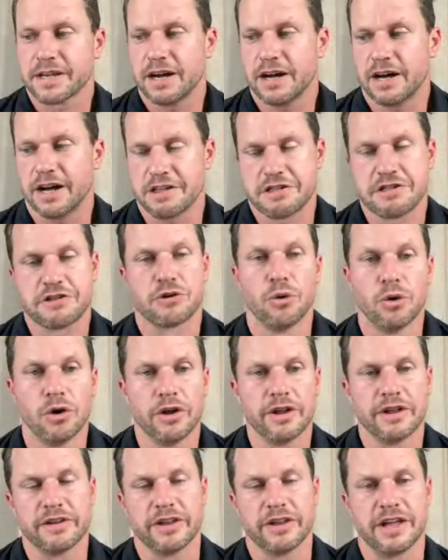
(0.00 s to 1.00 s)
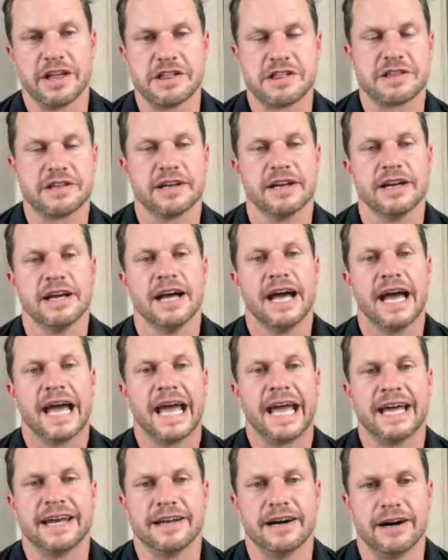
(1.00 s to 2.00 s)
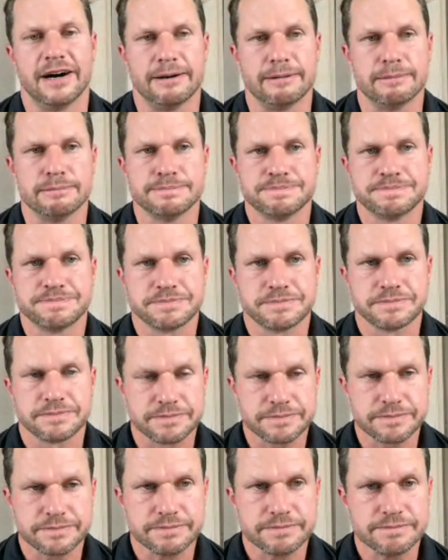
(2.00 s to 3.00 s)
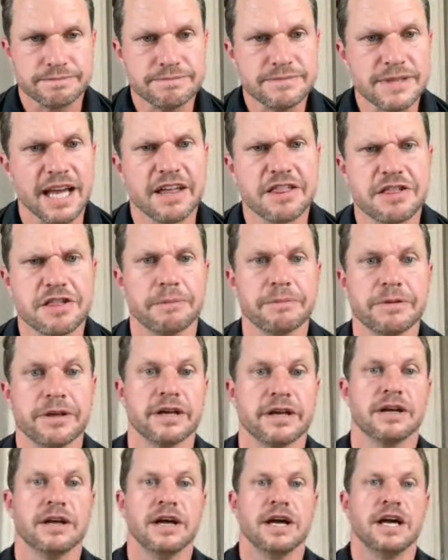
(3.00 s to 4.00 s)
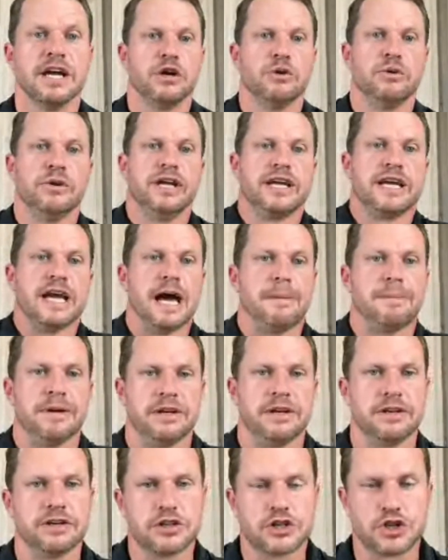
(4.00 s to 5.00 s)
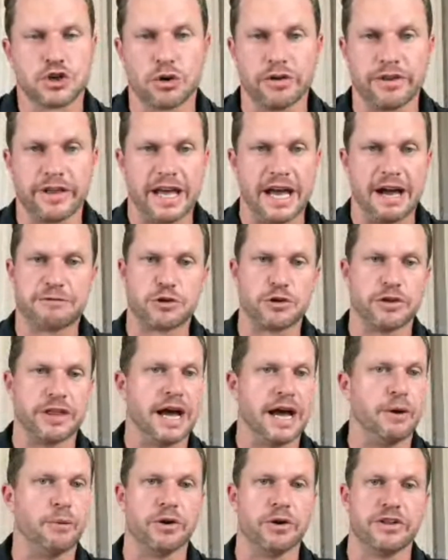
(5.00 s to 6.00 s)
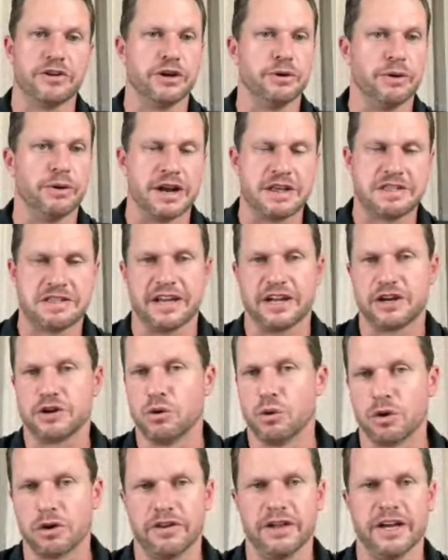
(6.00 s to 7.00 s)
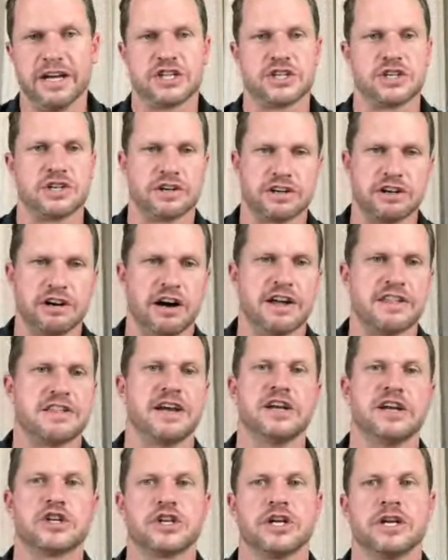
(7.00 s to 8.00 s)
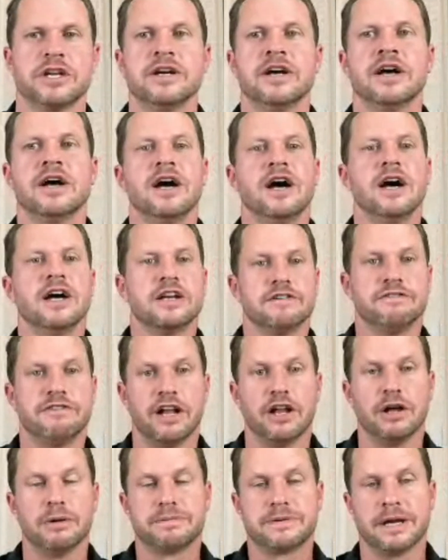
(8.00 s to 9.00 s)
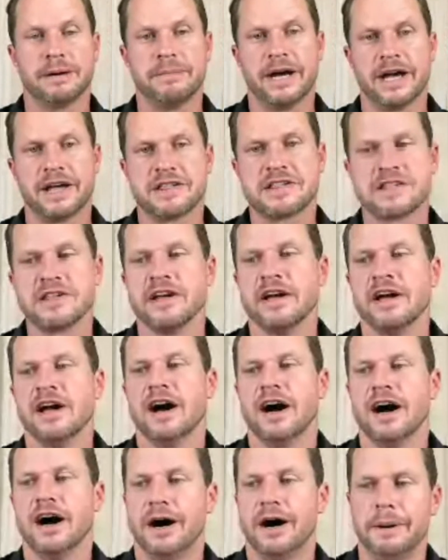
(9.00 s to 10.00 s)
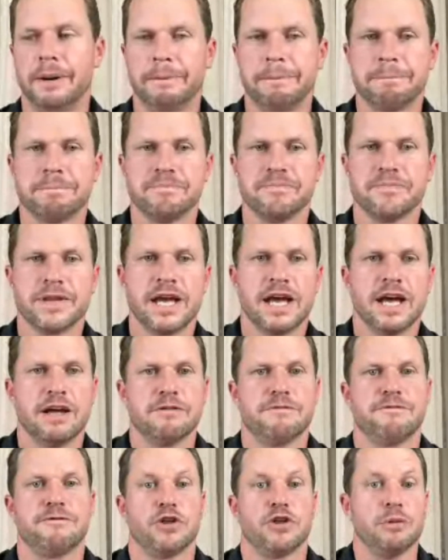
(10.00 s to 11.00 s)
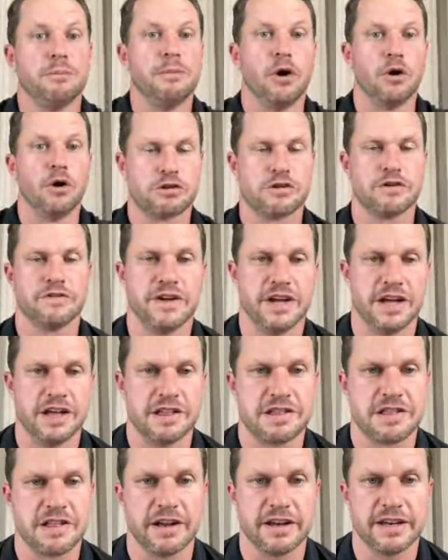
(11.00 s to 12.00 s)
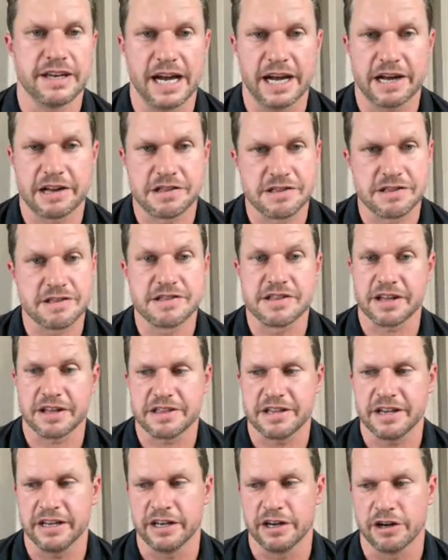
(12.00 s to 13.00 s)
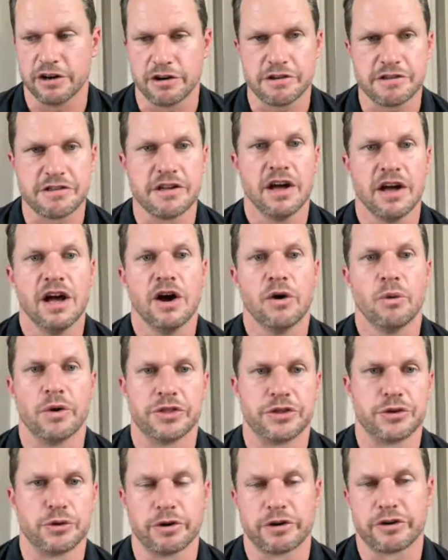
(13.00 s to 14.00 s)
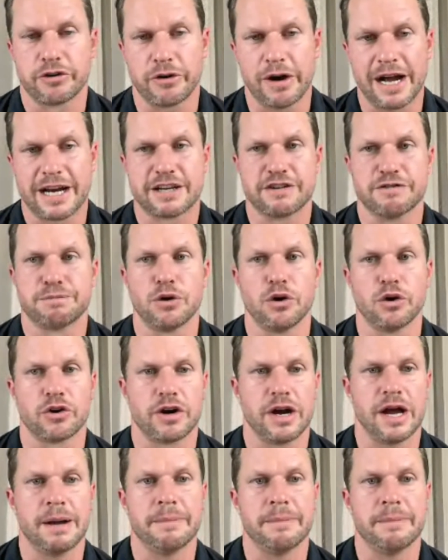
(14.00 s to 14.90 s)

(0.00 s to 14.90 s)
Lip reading: school, at least. And something unique happened shortly after that, whether you want to say correlation or causation. Developed MS. For the most of his next 16 years, went through a corrective program